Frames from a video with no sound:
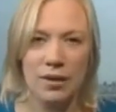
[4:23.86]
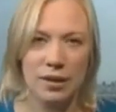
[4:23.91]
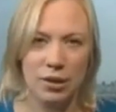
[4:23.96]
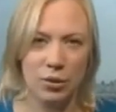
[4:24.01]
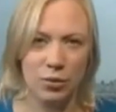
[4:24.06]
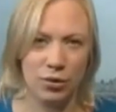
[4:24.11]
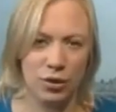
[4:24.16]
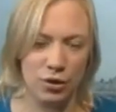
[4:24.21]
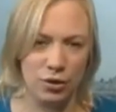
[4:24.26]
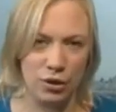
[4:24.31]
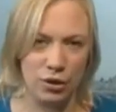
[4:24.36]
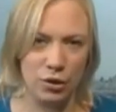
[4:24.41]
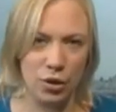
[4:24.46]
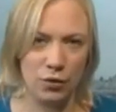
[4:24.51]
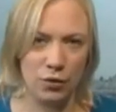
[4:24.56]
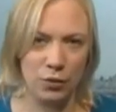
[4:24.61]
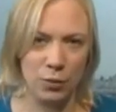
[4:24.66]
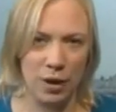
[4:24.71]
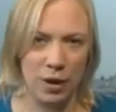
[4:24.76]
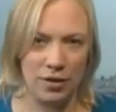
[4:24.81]
There's also
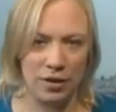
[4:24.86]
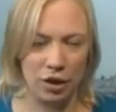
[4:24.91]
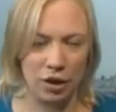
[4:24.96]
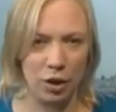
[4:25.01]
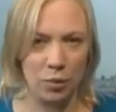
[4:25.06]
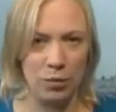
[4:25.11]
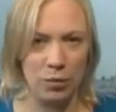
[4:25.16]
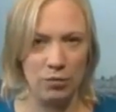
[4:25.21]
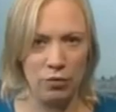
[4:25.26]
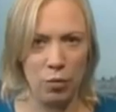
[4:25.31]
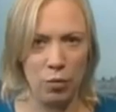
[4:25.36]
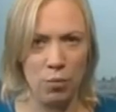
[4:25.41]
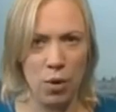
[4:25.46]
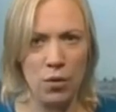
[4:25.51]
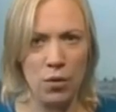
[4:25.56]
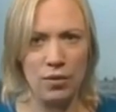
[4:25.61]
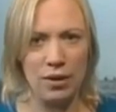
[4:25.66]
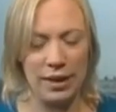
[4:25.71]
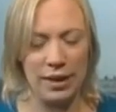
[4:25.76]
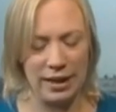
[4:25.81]
software that can be
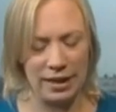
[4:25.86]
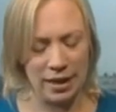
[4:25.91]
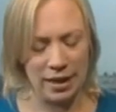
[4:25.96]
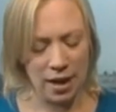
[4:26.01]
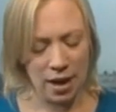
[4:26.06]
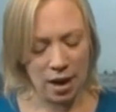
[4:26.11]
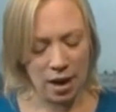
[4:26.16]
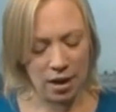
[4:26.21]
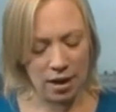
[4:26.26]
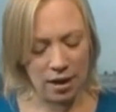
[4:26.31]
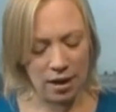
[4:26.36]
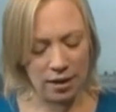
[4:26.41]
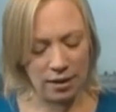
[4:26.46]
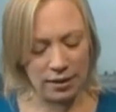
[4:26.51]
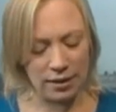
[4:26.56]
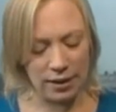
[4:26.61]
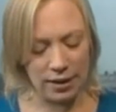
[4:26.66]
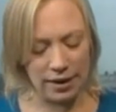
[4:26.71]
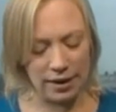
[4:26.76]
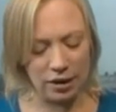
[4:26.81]
remotely uh,
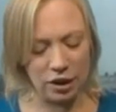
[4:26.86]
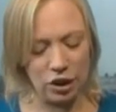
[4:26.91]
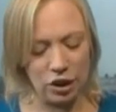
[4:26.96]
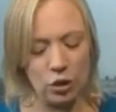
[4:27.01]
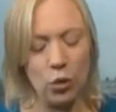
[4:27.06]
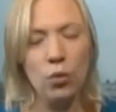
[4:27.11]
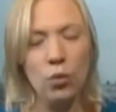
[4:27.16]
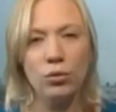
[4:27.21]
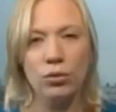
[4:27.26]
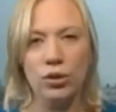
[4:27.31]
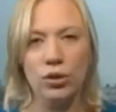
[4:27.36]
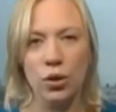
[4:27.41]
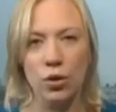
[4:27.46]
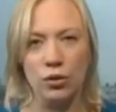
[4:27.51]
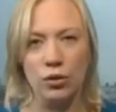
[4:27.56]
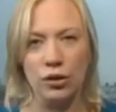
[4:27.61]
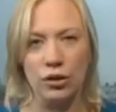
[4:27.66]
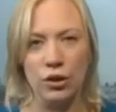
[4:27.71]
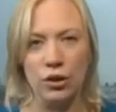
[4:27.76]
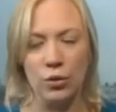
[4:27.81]
installed
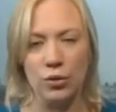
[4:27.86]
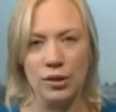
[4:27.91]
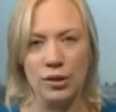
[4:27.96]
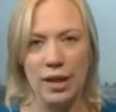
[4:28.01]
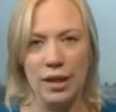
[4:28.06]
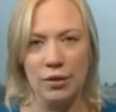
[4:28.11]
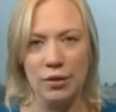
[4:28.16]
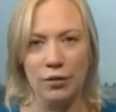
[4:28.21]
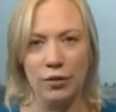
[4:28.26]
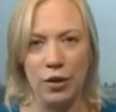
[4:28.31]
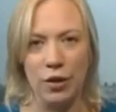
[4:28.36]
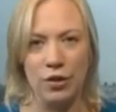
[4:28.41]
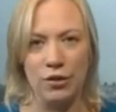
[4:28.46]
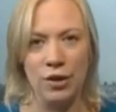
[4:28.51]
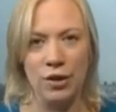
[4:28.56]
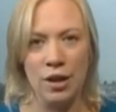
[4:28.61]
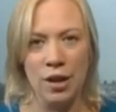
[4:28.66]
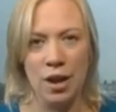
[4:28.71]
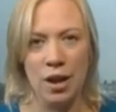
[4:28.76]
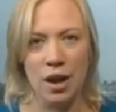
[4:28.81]
on your
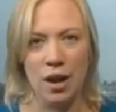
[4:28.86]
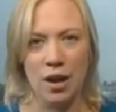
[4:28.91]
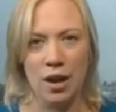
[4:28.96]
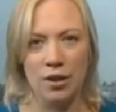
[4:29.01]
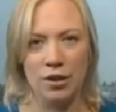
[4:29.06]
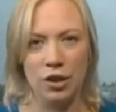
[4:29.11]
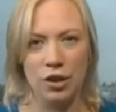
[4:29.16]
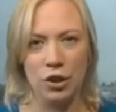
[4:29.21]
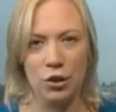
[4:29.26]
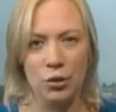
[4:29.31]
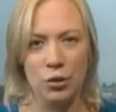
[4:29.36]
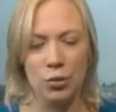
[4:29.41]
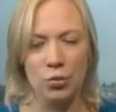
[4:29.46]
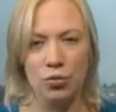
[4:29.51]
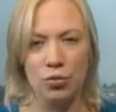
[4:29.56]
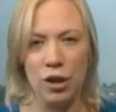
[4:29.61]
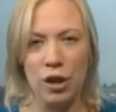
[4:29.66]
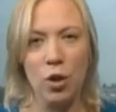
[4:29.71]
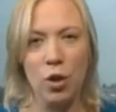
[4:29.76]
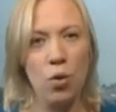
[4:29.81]
telephone uh, to
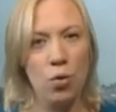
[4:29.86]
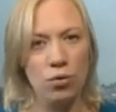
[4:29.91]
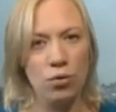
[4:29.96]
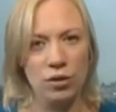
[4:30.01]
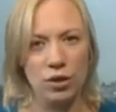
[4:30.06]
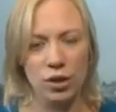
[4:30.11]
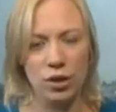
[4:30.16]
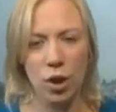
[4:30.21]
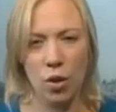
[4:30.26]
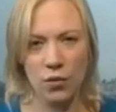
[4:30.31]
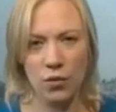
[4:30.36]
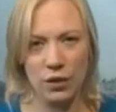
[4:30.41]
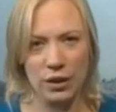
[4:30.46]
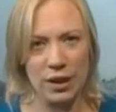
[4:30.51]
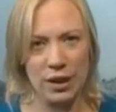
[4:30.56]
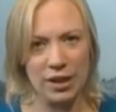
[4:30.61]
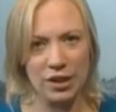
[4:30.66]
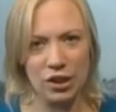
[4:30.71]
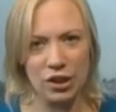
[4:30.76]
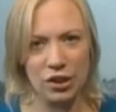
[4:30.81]
record
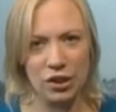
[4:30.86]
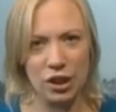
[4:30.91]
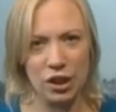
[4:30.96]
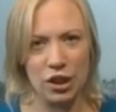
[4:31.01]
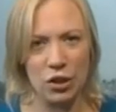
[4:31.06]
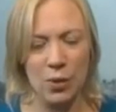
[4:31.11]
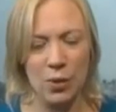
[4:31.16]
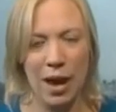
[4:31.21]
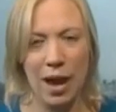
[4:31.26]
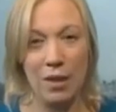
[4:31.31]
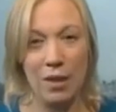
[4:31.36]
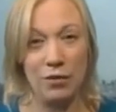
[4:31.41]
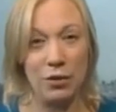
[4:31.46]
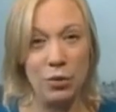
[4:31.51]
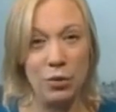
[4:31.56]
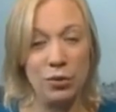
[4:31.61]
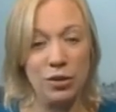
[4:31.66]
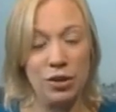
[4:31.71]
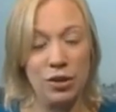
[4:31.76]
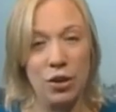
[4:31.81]
conversations that you have
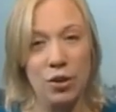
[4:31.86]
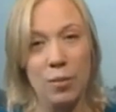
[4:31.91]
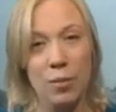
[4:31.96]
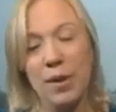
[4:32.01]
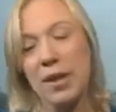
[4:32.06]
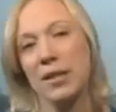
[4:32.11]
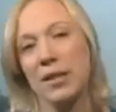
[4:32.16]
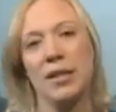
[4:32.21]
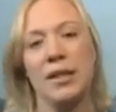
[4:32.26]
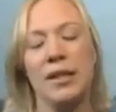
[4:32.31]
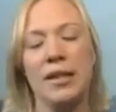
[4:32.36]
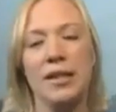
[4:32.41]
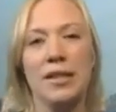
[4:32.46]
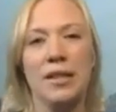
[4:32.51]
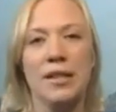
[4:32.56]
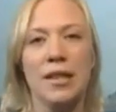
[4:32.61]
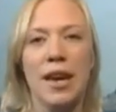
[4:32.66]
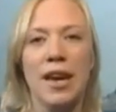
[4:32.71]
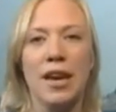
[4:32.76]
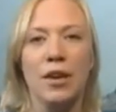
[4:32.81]
and also, amazingly, to
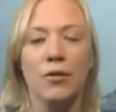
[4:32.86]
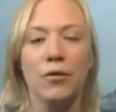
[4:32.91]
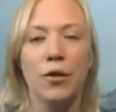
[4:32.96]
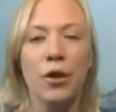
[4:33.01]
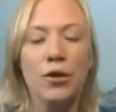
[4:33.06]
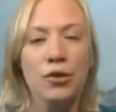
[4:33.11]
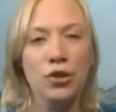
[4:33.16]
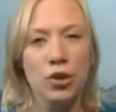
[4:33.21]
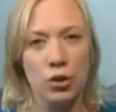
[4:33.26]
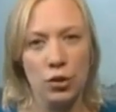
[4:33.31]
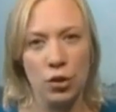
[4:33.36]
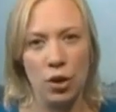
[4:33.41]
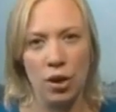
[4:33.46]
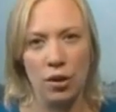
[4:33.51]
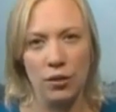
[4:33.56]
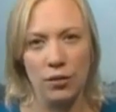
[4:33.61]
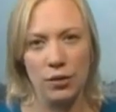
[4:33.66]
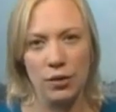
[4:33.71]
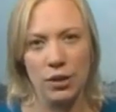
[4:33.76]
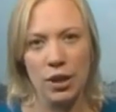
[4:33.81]
take
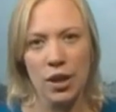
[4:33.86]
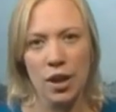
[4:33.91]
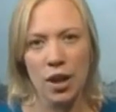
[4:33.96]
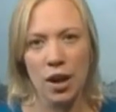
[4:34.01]
photographs